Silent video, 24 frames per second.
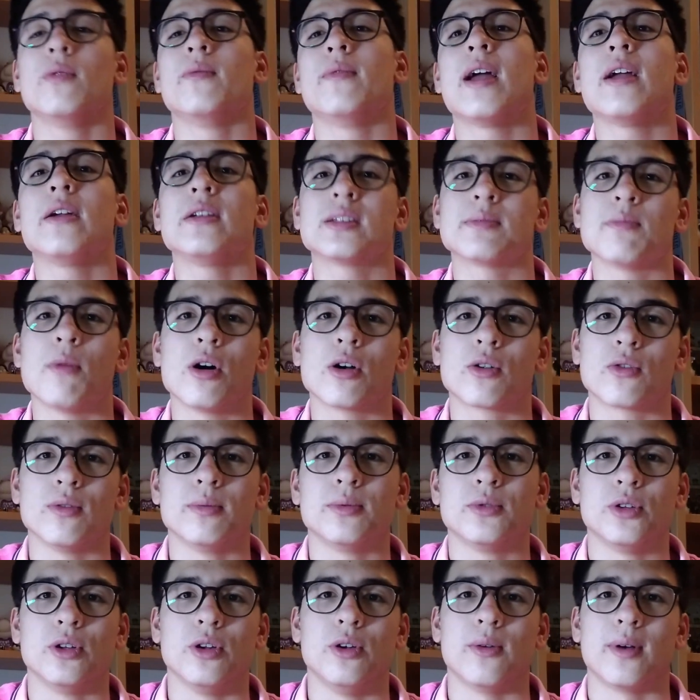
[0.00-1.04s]
very small
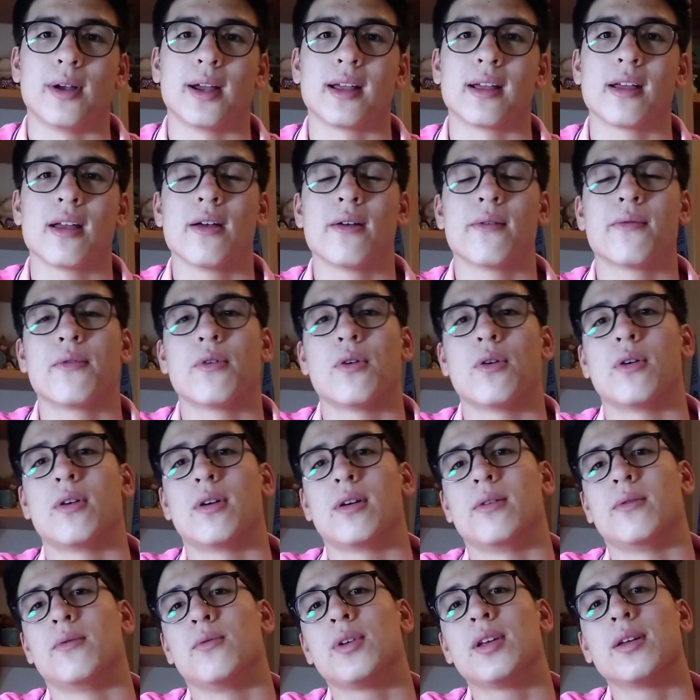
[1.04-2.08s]
group tutoring
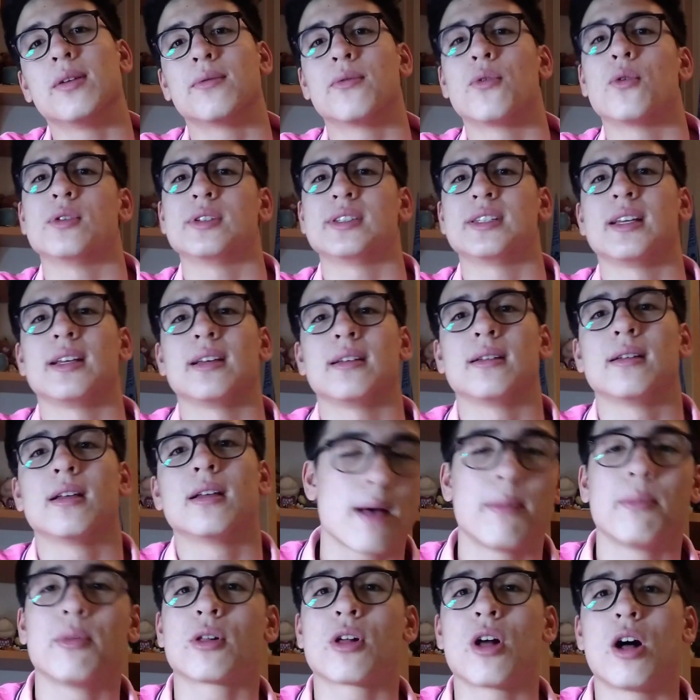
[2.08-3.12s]
for reinforcing a
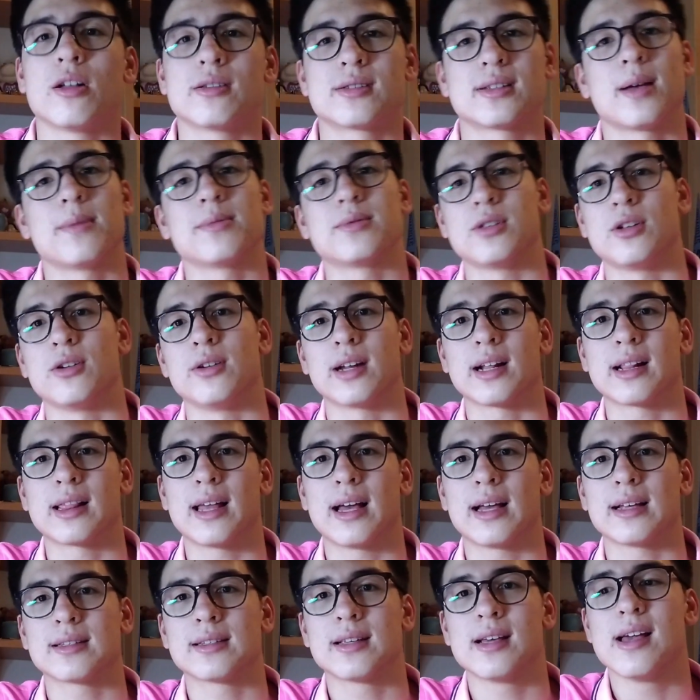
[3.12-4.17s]
couple concepts learned in
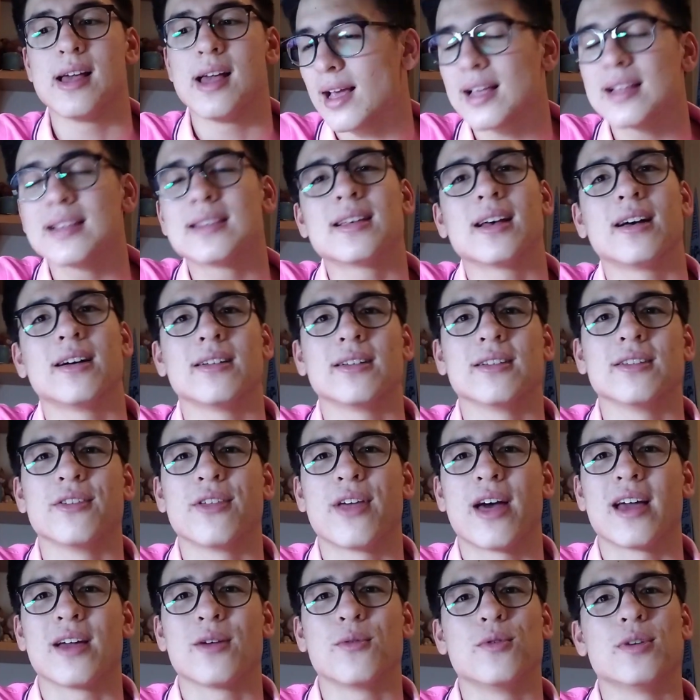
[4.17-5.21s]
class. I can tell you
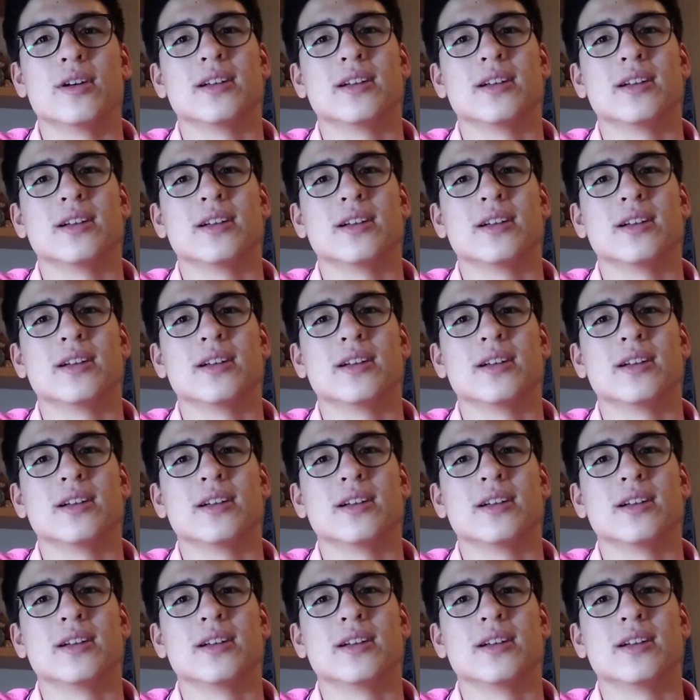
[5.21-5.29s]
that it